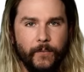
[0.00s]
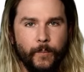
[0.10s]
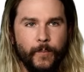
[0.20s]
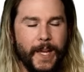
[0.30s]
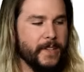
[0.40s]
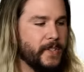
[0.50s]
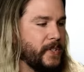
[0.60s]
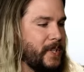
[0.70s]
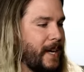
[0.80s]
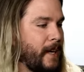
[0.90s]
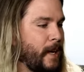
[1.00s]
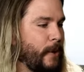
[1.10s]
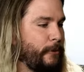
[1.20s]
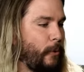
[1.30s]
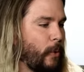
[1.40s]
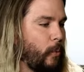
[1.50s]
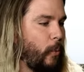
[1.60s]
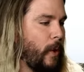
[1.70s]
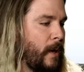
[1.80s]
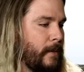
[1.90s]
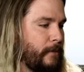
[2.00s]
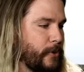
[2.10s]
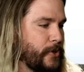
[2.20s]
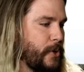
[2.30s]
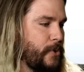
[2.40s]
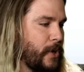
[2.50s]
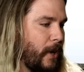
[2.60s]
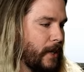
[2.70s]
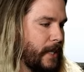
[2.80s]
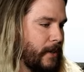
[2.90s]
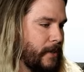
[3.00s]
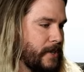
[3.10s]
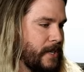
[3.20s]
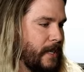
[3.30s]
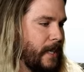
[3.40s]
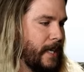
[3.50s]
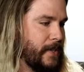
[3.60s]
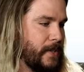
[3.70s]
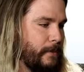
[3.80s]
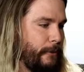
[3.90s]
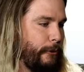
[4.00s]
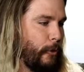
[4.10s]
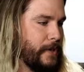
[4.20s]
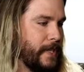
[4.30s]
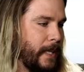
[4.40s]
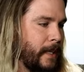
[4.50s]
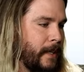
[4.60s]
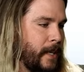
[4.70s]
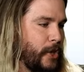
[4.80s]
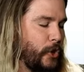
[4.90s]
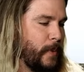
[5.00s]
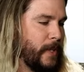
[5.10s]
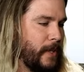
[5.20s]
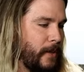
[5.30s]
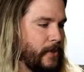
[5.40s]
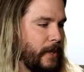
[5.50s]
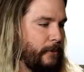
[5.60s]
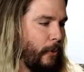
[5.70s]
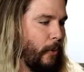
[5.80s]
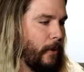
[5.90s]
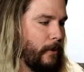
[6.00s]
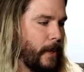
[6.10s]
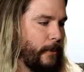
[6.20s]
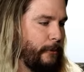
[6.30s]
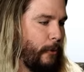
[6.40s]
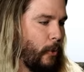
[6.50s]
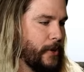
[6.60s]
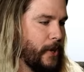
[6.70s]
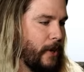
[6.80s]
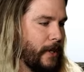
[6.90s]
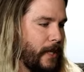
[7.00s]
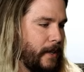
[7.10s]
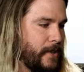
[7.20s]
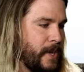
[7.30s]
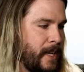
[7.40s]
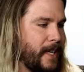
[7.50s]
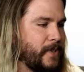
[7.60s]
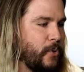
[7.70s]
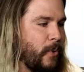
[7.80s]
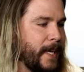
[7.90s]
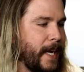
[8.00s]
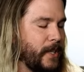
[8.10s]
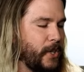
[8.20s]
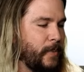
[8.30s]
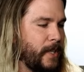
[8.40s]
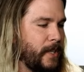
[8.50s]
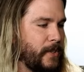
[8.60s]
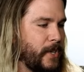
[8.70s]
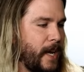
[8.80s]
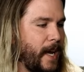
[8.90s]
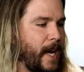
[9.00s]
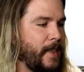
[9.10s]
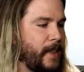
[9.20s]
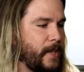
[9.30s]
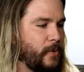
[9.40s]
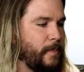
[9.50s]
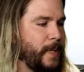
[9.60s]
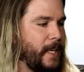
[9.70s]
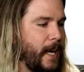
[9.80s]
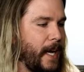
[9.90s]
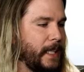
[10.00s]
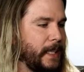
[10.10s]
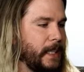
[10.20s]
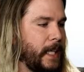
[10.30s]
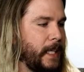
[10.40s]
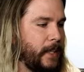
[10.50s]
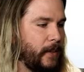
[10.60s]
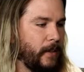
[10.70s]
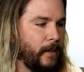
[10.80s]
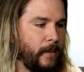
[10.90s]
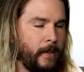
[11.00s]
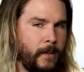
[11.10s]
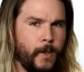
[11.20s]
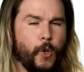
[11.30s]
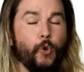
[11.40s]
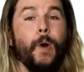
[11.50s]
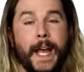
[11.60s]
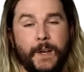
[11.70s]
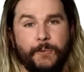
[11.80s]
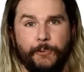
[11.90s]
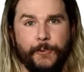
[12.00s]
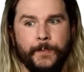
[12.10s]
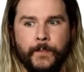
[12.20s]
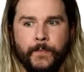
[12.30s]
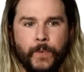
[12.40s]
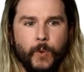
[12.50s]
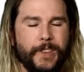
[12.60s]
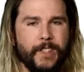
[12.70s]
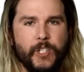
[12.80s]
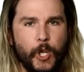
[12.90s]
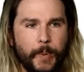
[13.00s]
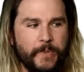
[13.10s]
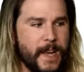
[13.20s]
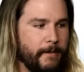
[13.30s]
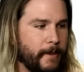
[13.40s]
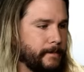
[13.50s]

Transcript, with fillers: That is to say, for one, for two dog years, it's 14 human years. And for, you know, four dog years, it's 28 human years. And this would be a linear graph with a slope of seven.